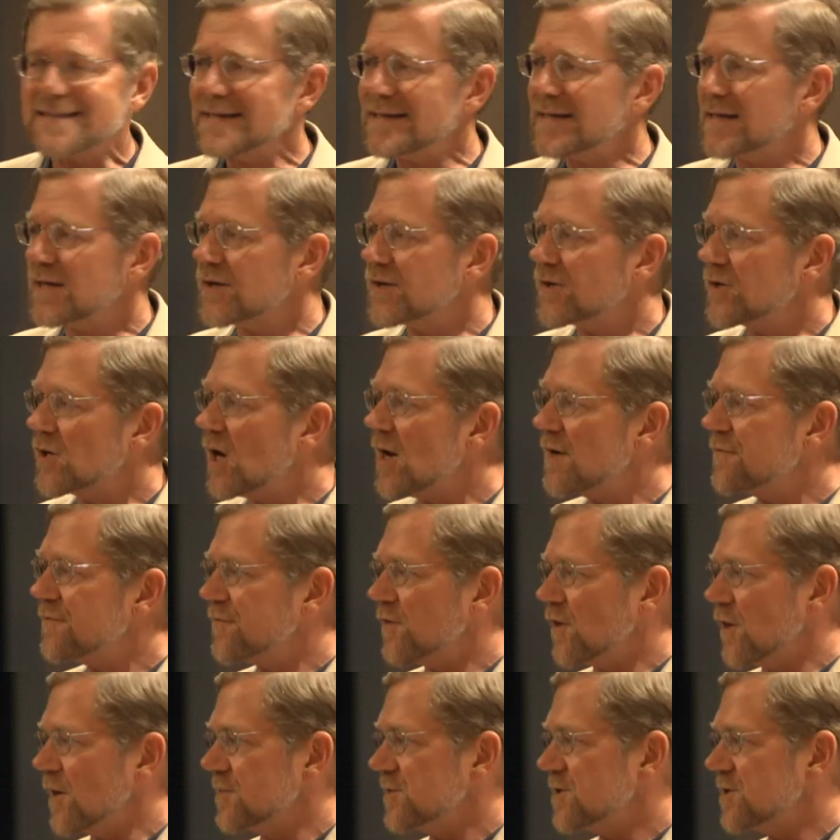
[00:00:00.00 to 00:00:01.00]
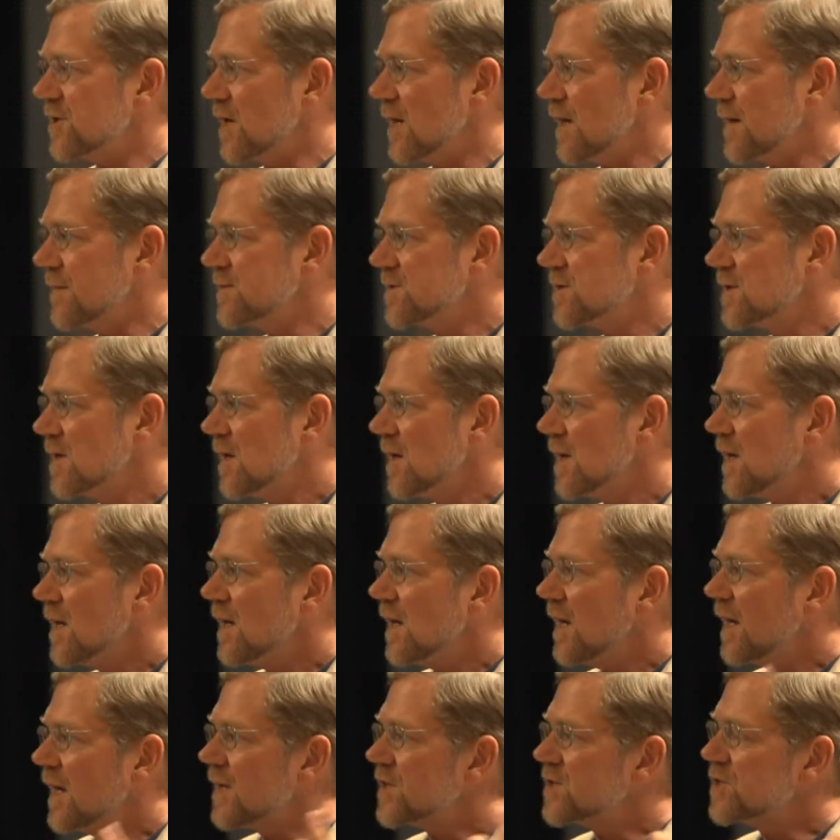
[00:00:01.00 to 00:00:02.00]
1,800 off farm jobs
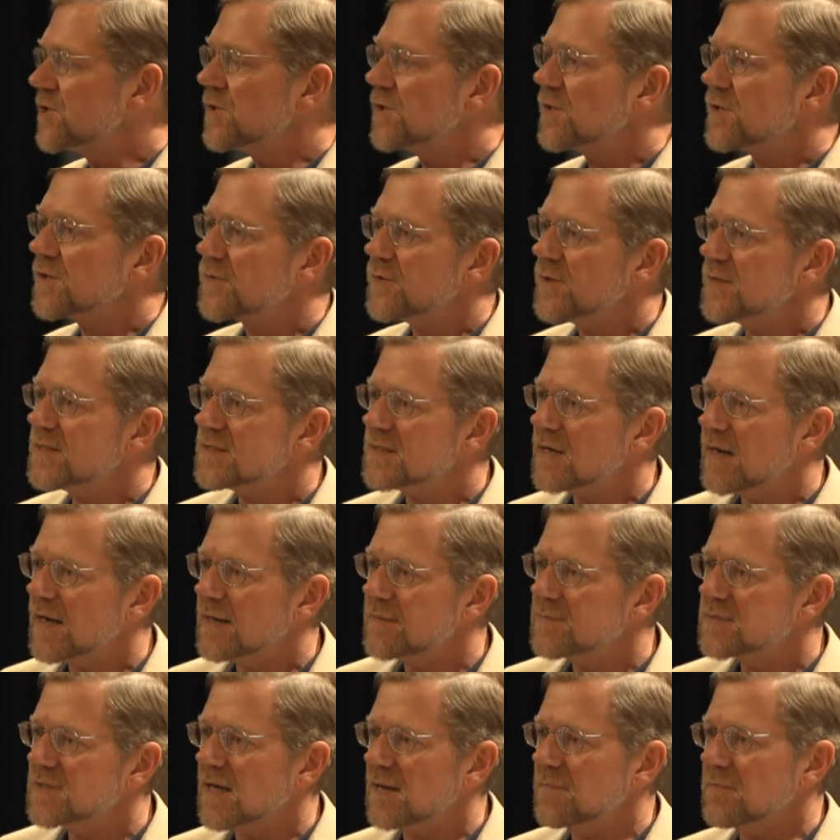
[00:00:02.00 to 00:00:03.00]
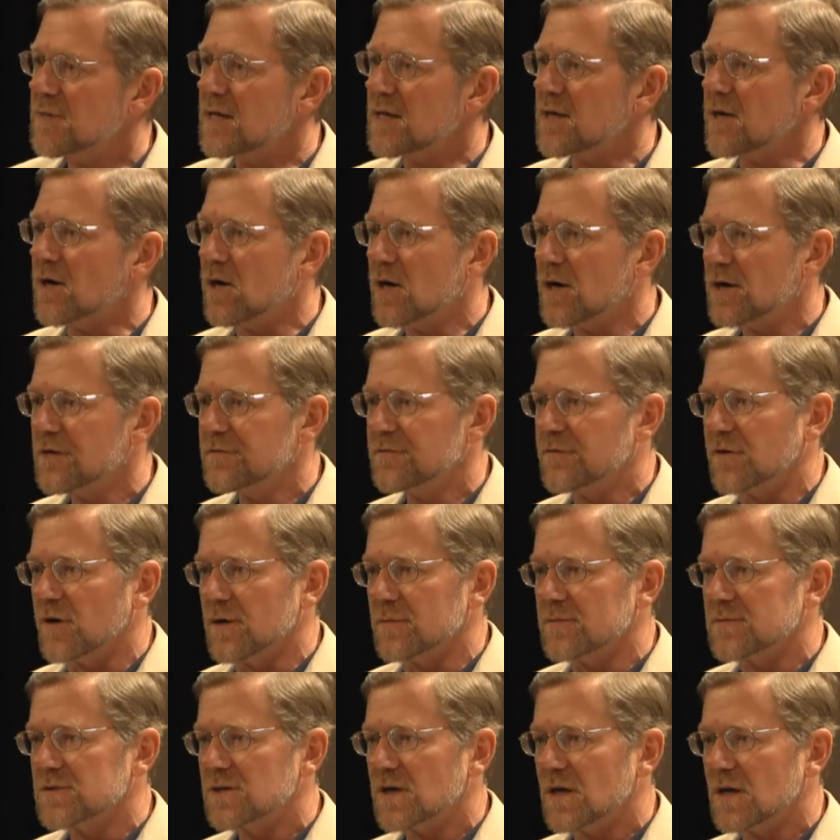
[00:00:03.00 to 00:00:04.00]
and two to three times that many on
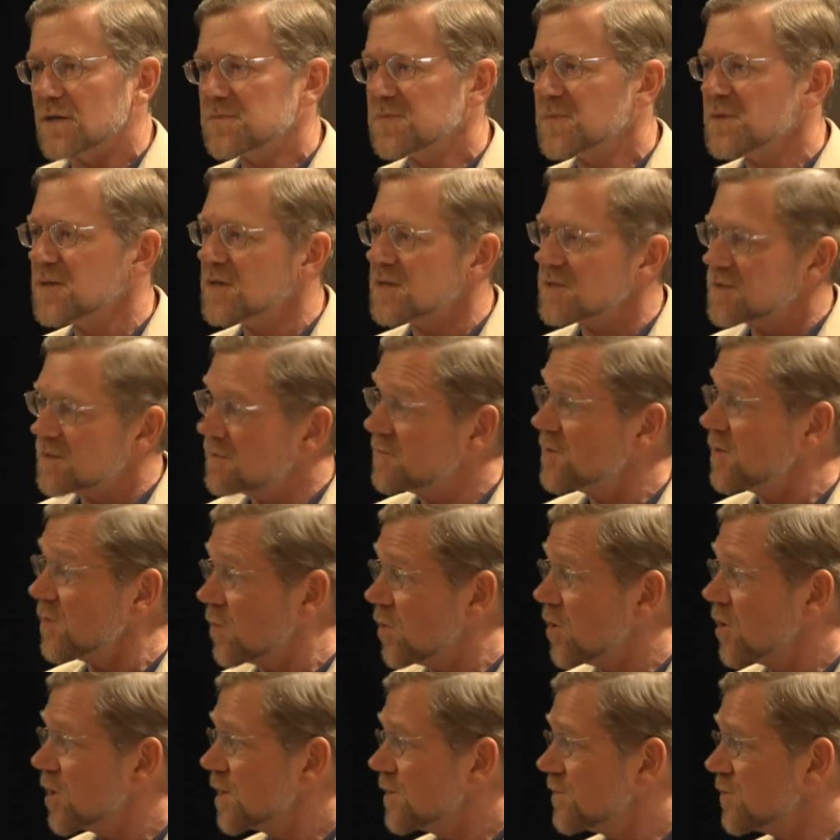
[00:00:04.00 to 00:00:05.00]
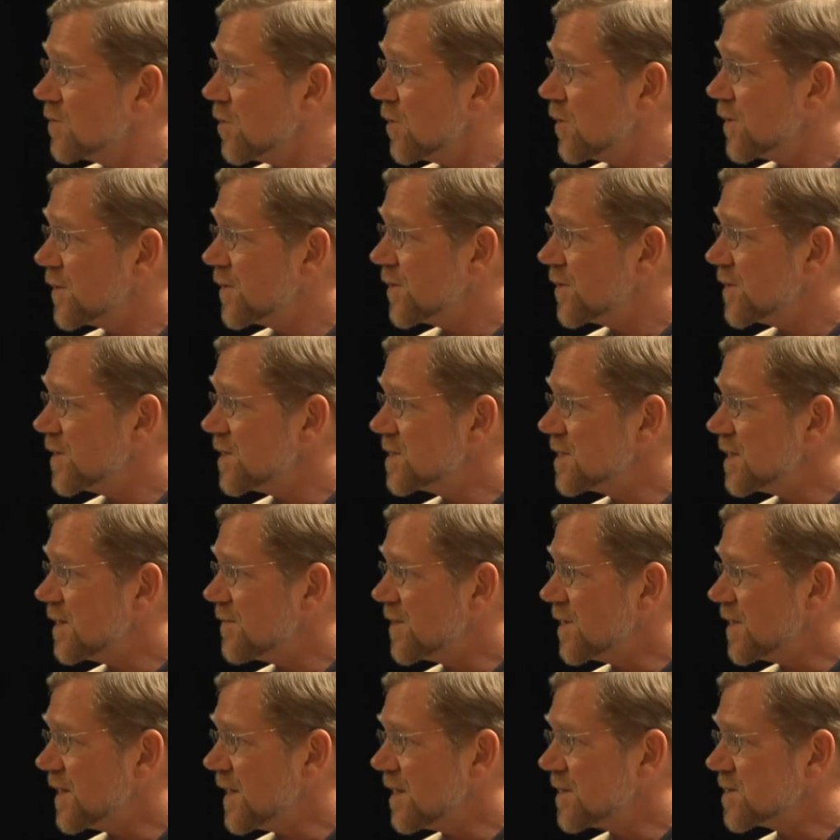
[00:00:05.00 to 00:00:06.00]
farm jobs because of the work of growing
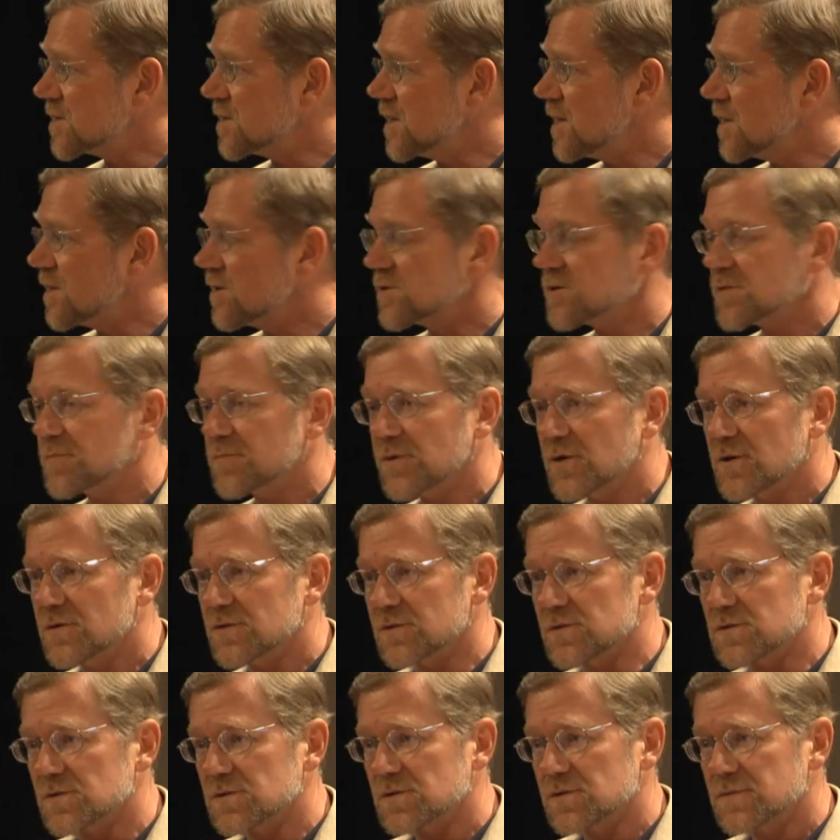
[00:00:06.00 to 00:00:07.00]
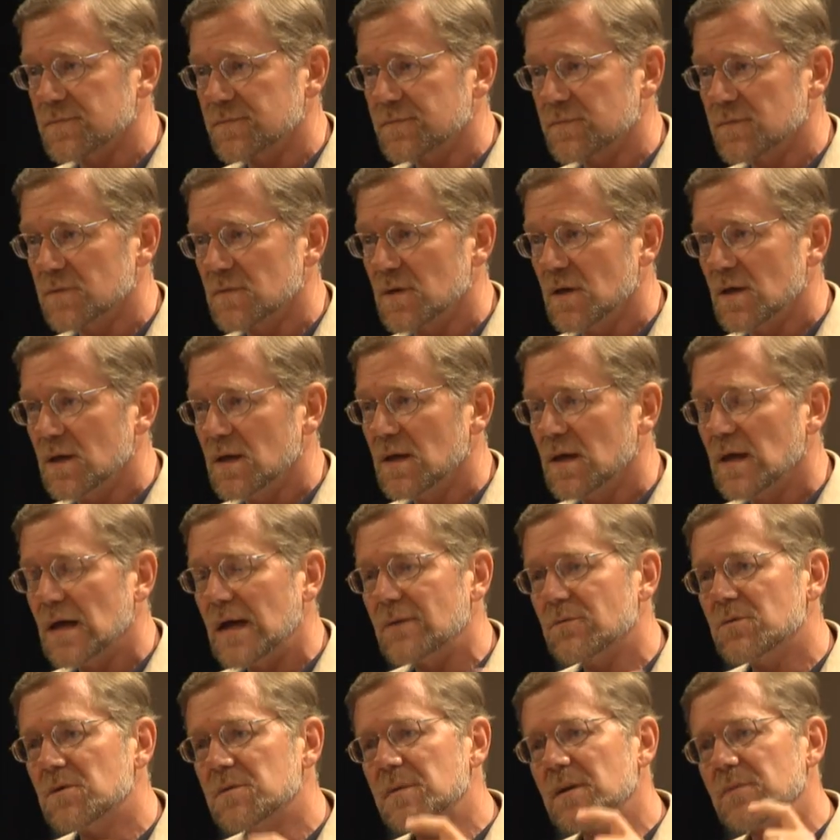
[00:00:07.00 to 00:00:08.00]
37,000 acres of produce.
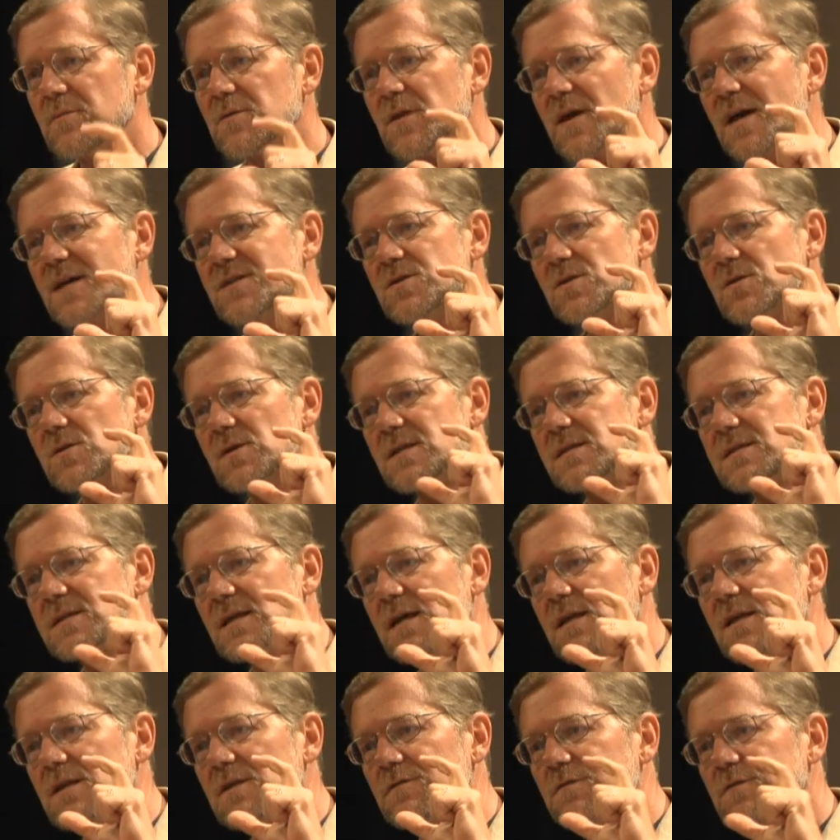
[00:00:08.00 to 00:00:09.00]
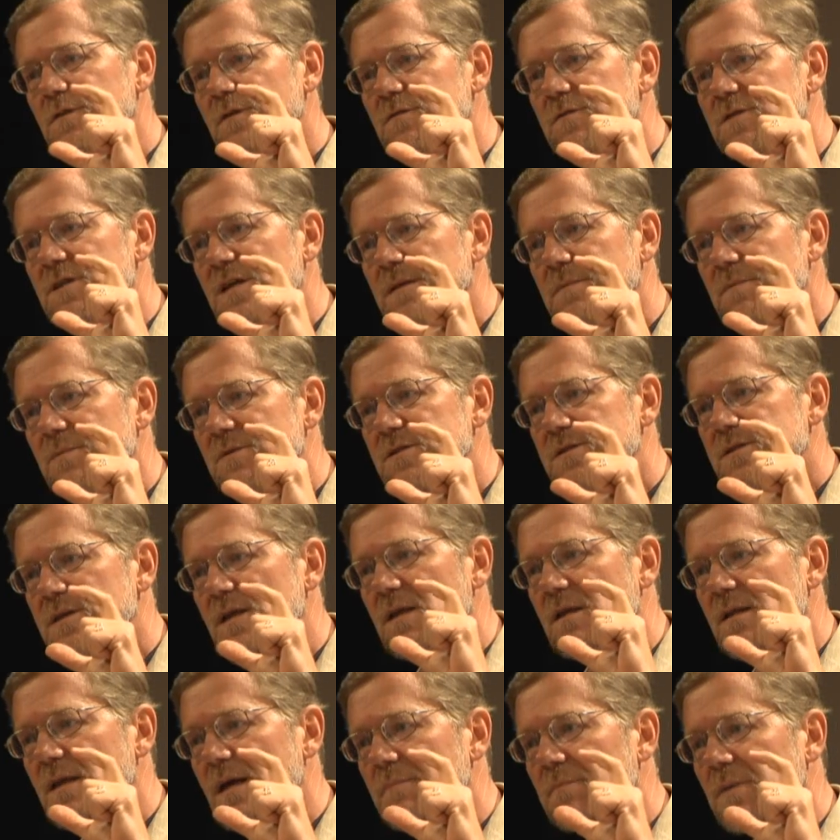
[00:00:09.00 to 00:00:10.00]
And remember, that's only 10 to 15
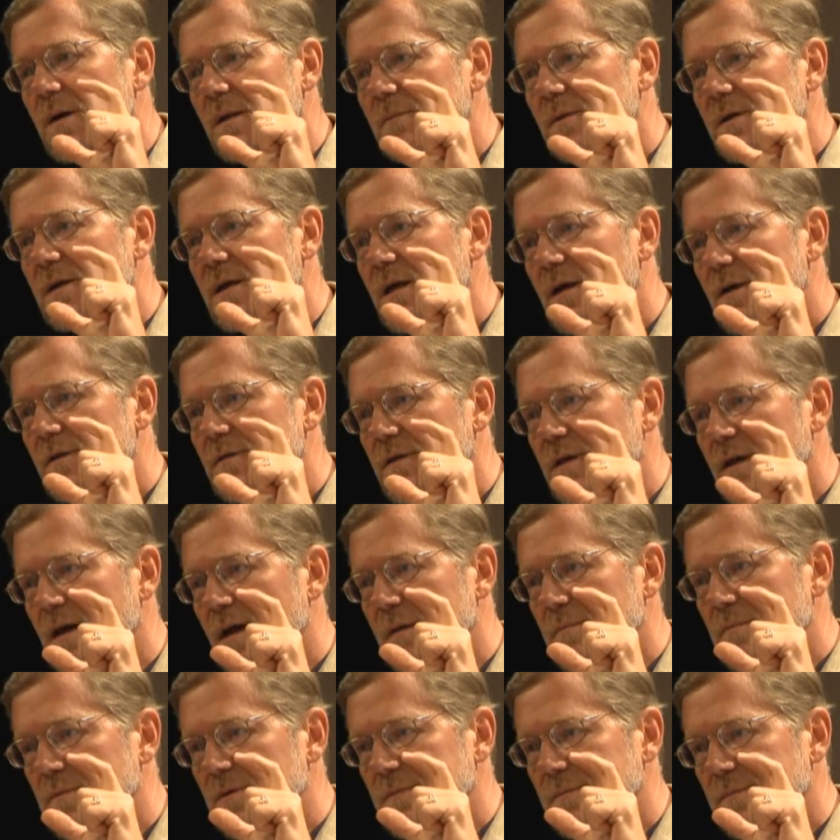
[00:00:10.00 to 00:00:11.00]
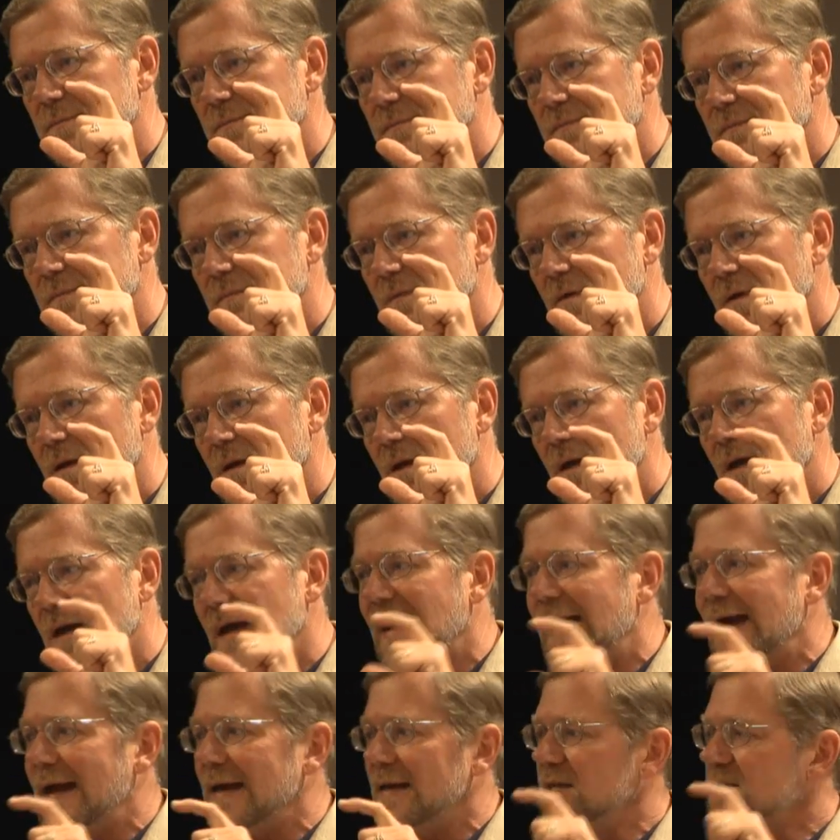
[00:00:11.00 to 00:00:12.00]
percent of that public health gap.
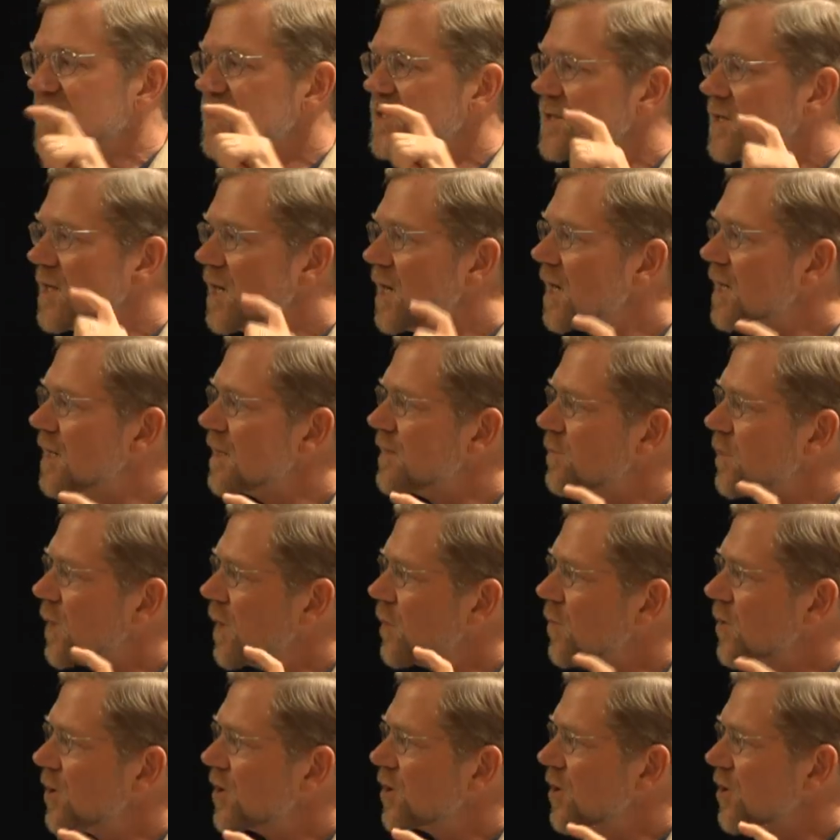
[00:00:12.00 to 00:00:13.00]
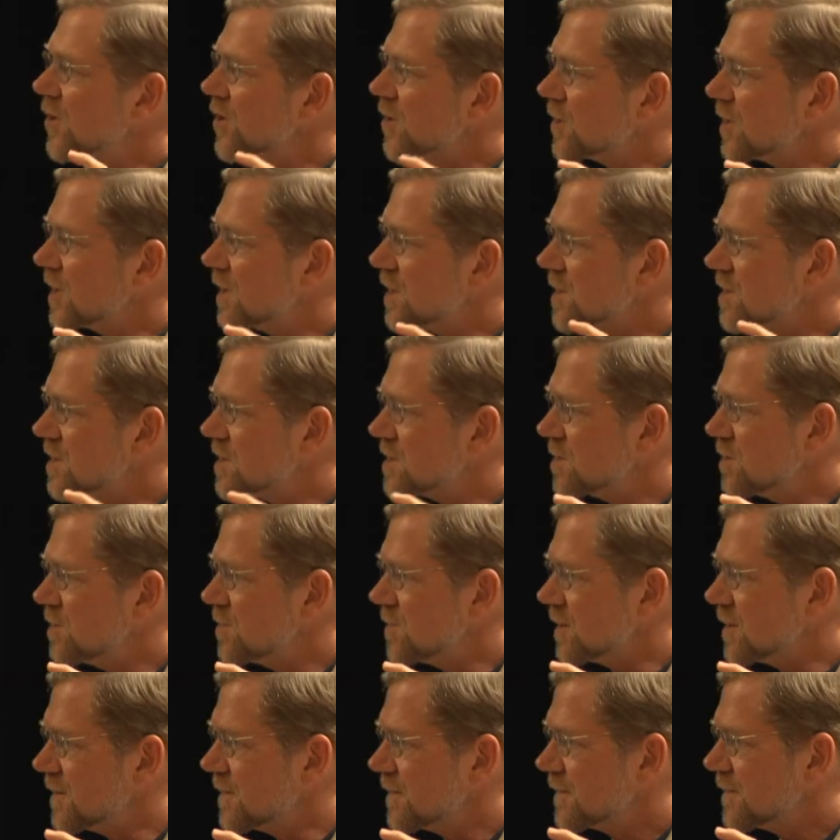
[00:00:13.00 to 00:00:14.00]
And it's none of what we're currently
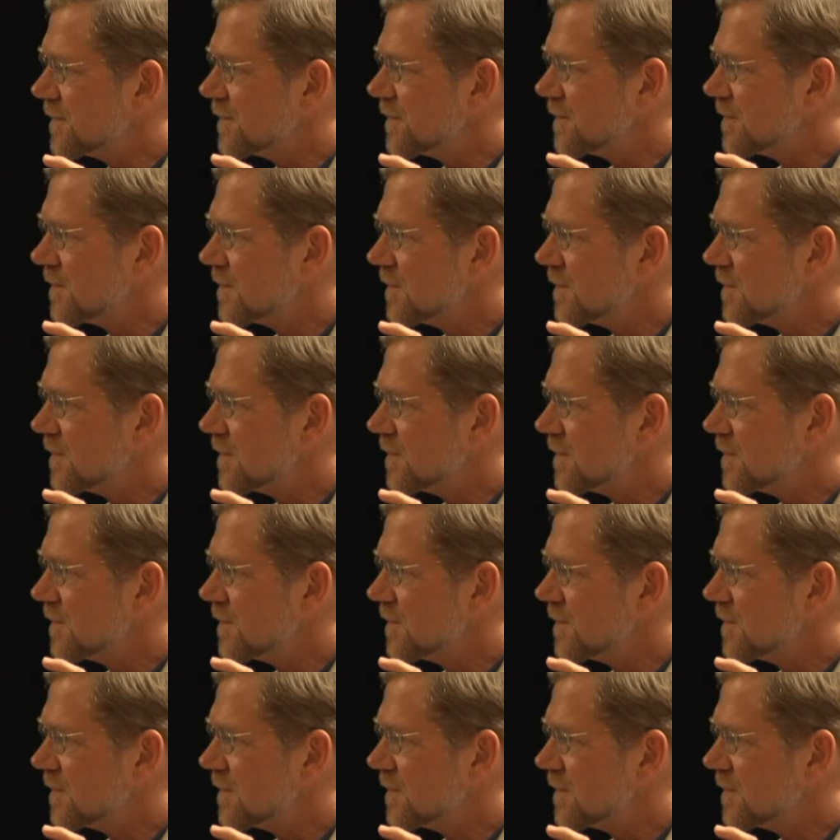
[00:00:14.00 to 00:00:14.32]
consuming.